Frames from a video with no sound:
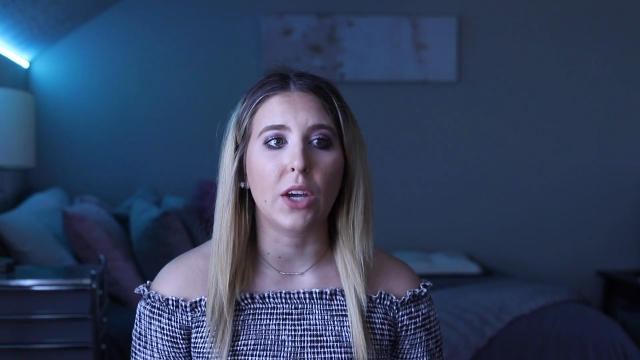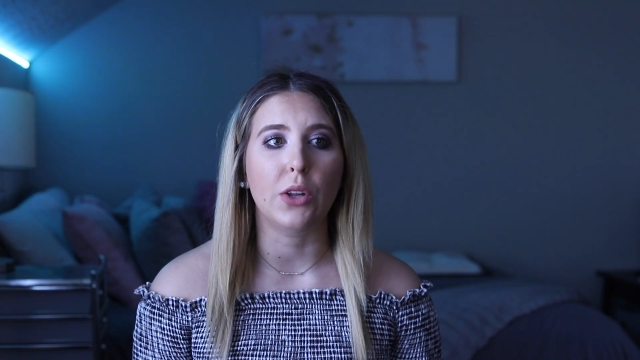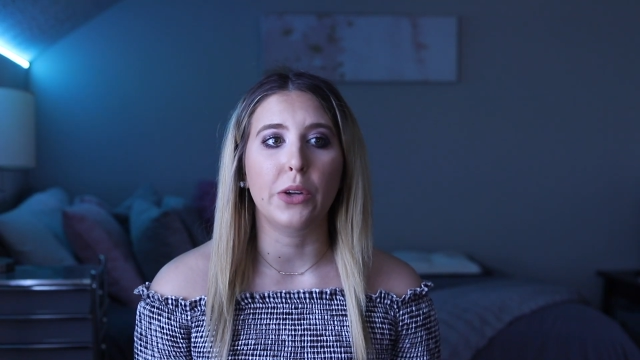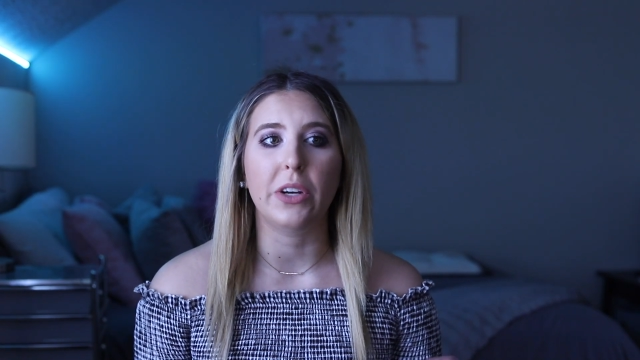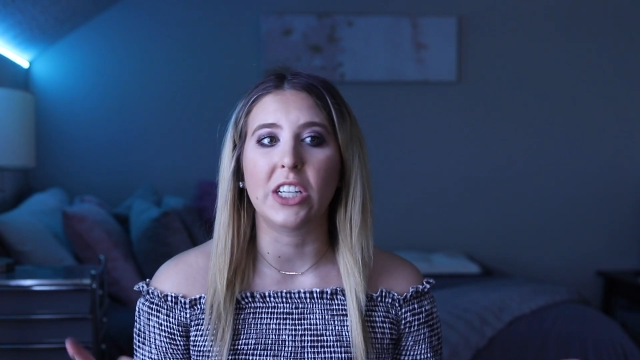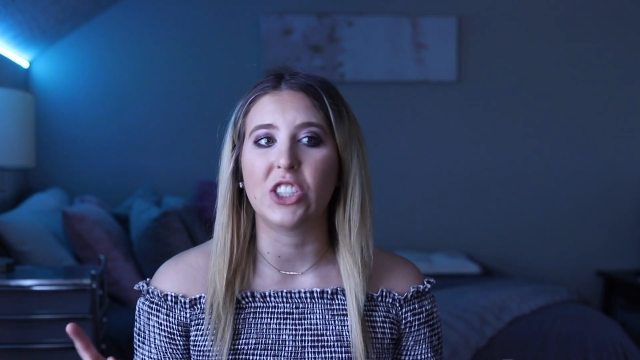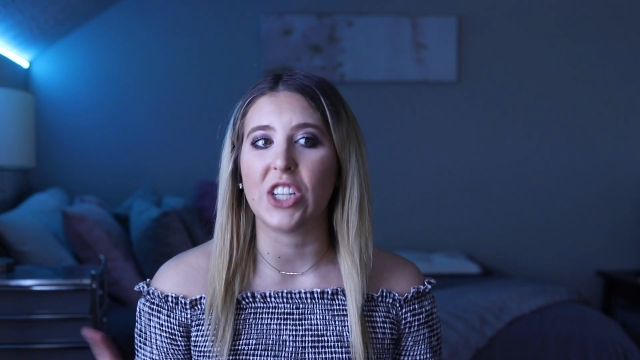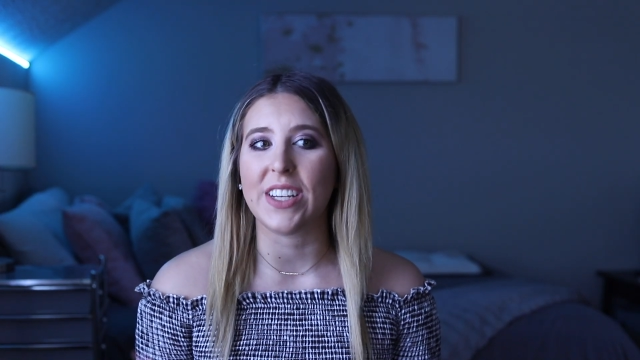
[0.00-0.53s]

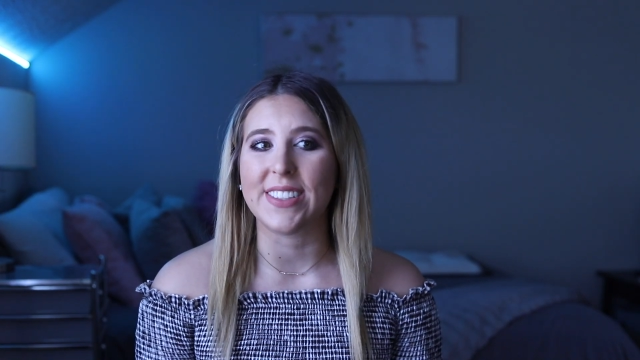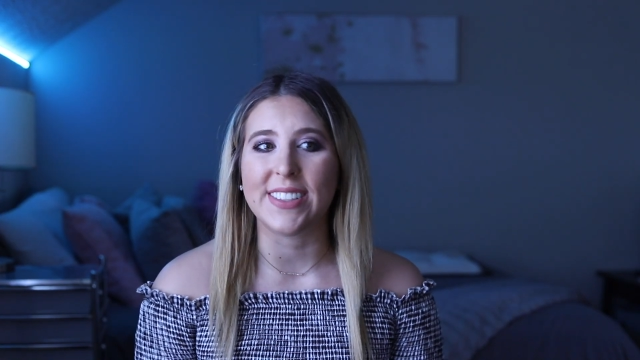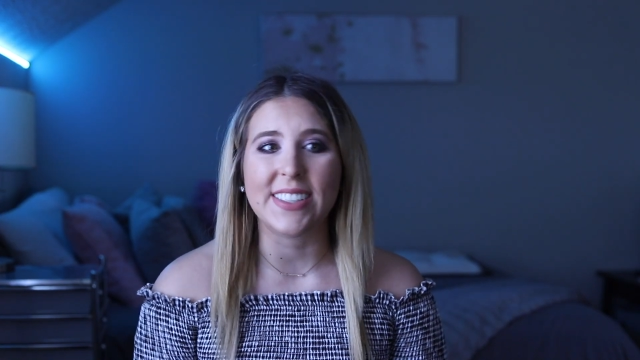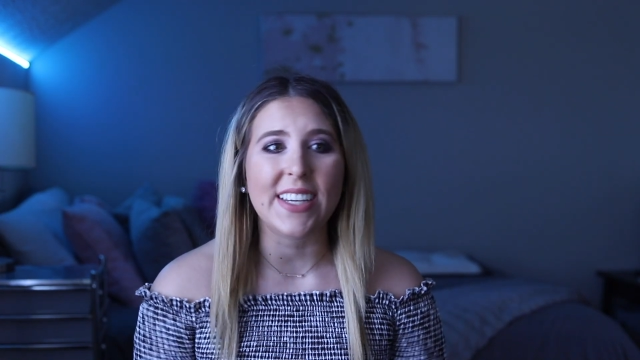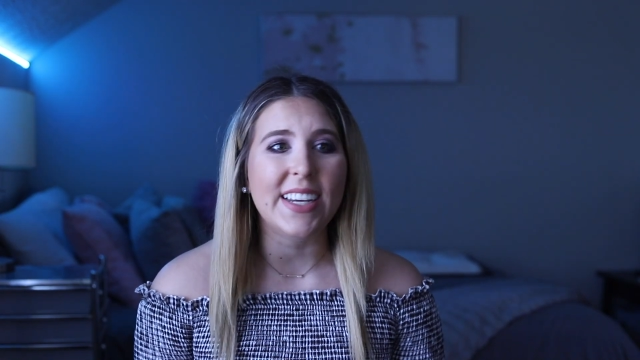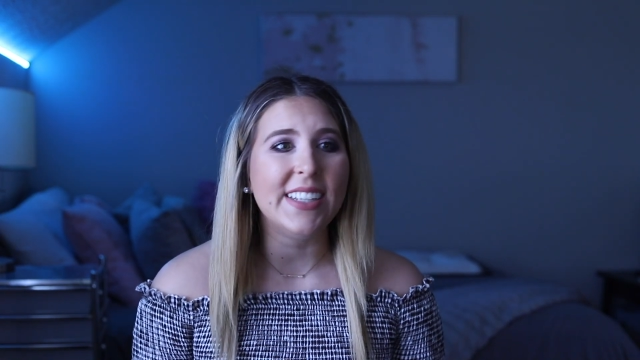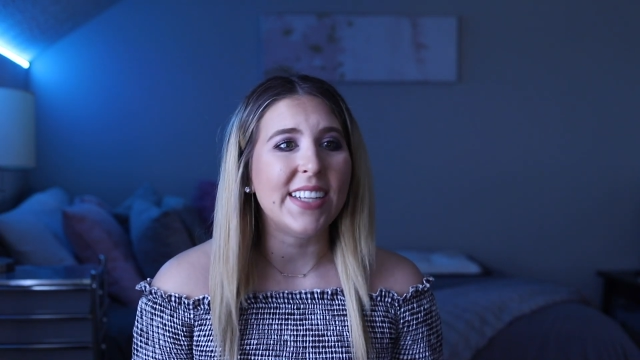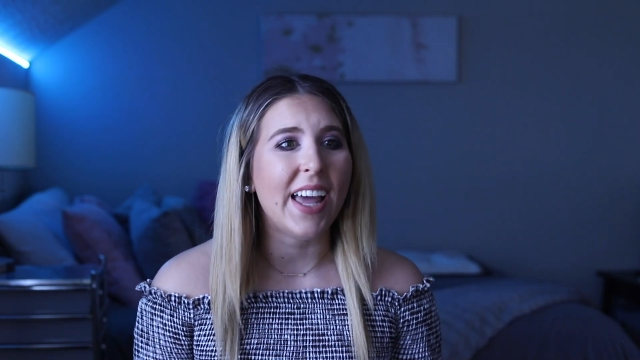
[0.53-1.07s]
including
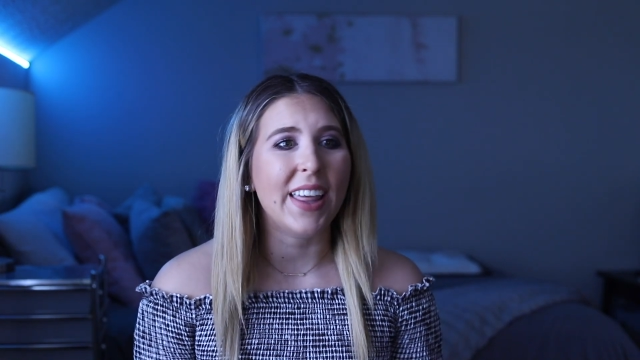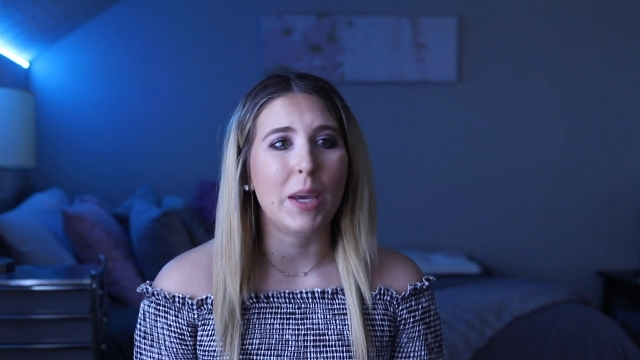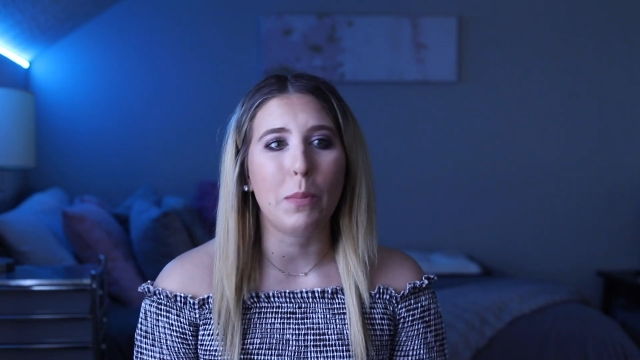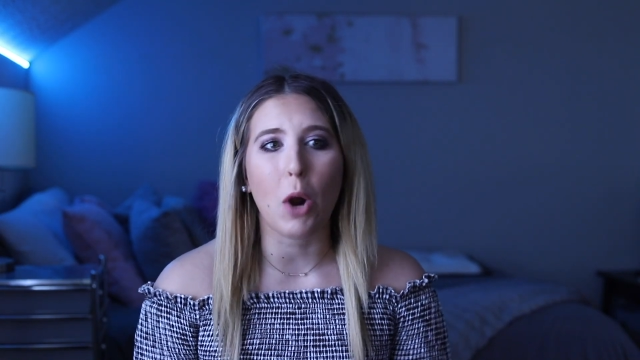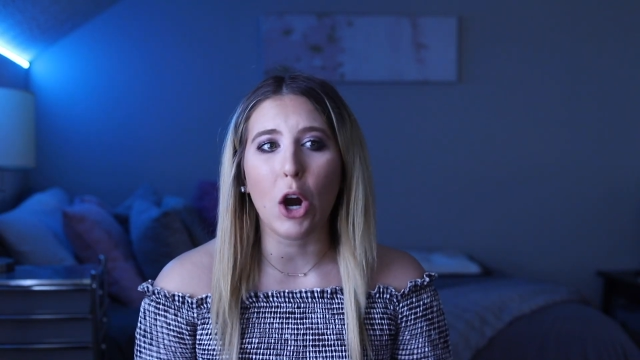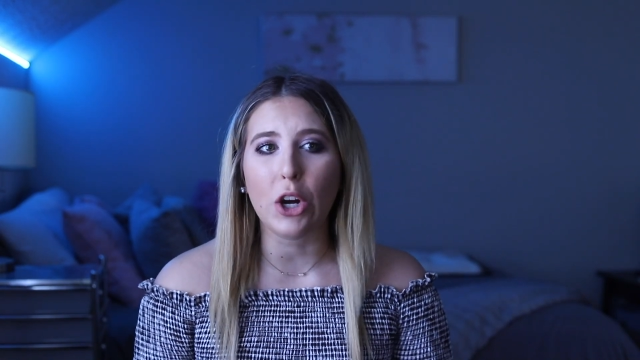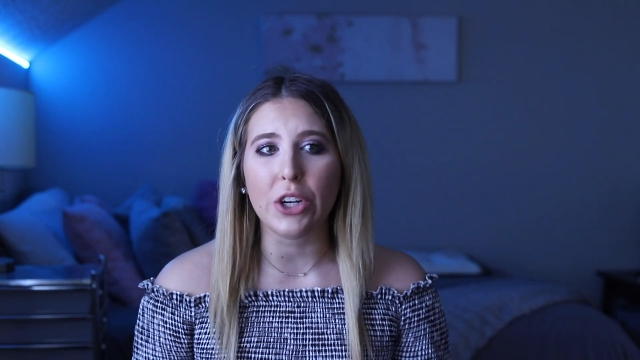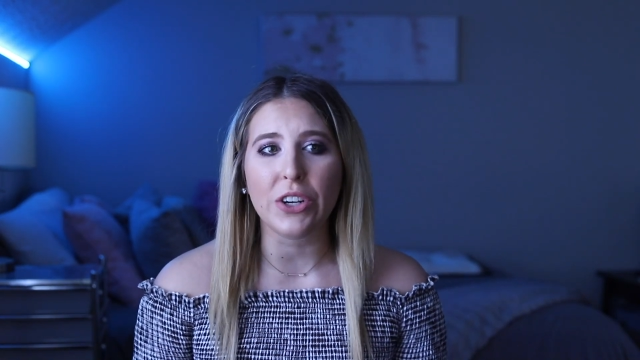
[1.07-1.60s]
Jay-Z, Dolly
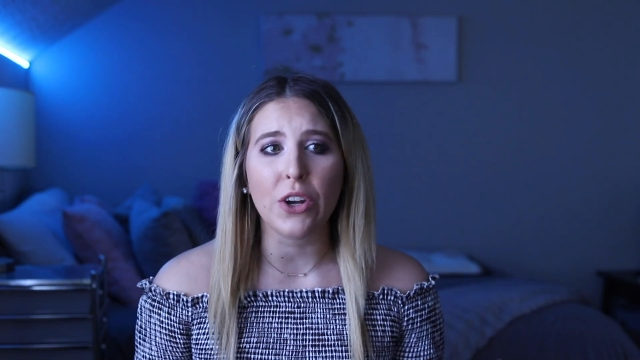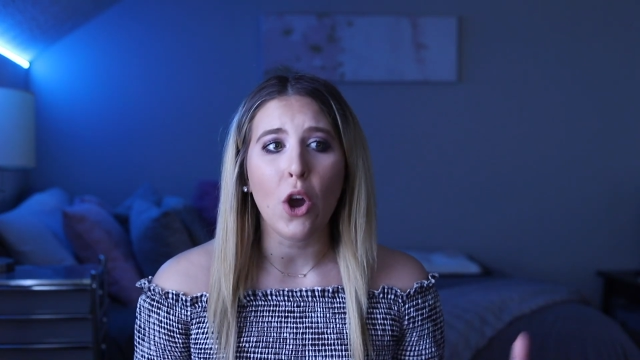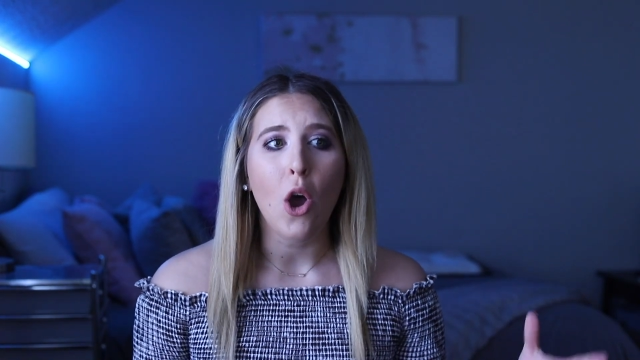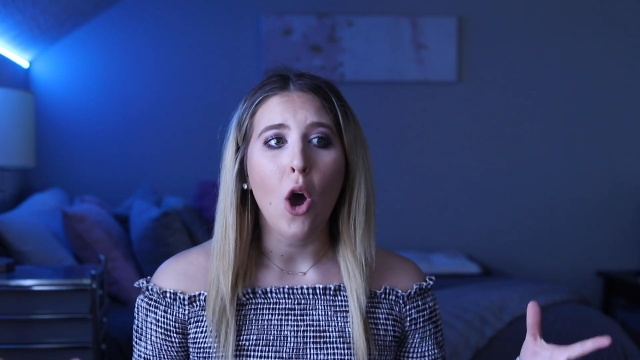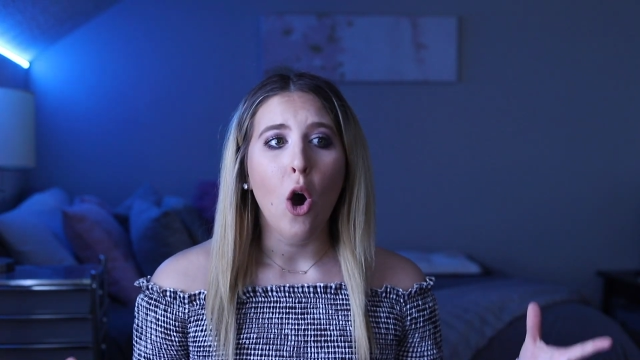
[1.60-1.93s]
Parton,